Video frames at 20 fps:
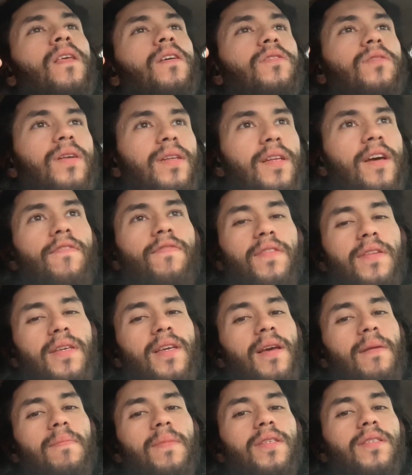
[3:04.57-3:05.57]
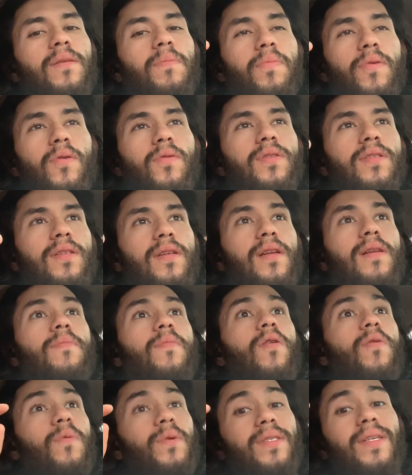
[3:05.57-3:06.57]
So I definitely can't miss the protein
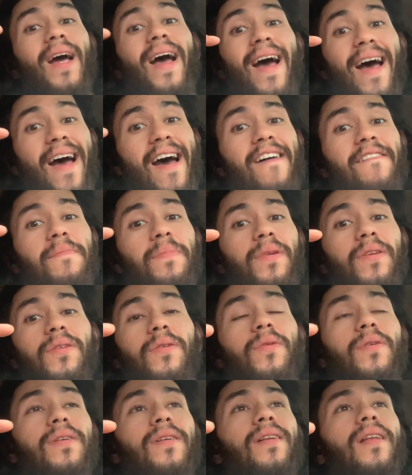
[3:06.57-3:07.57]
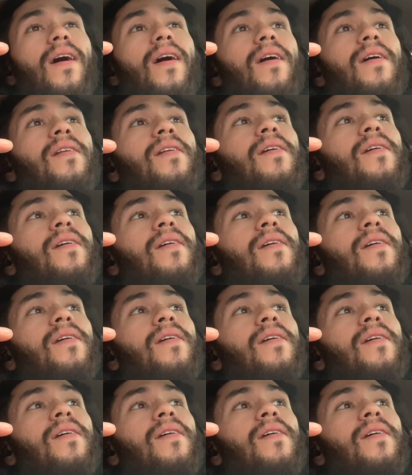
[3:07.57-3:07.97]
anymore, which I have been doing a lot.